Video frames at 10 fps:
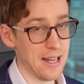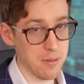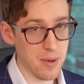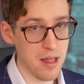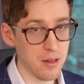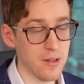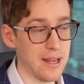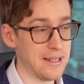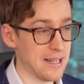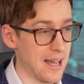And by the
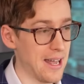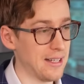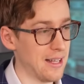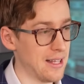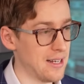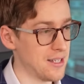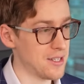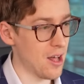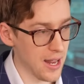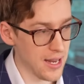way, Thailand is
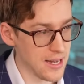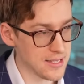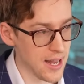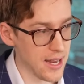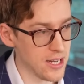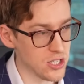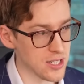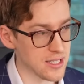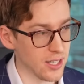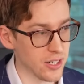Southeast
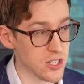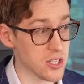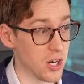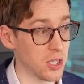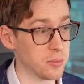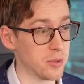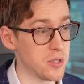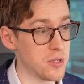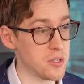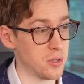Asia's largest car
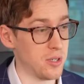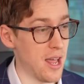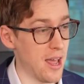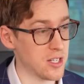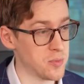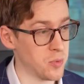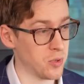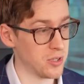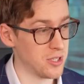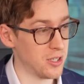producer and
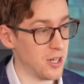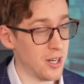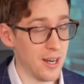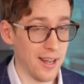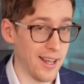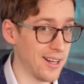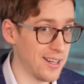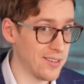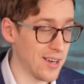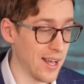exporter, and it
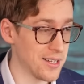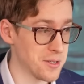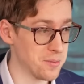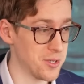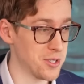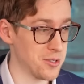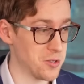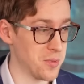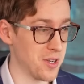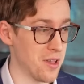even has ambitions
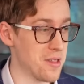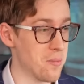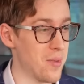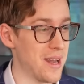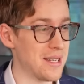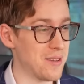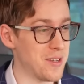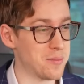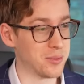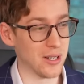to become the main
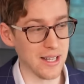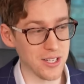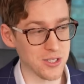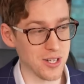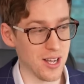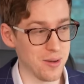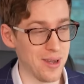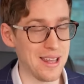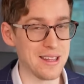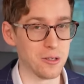EV production hub in the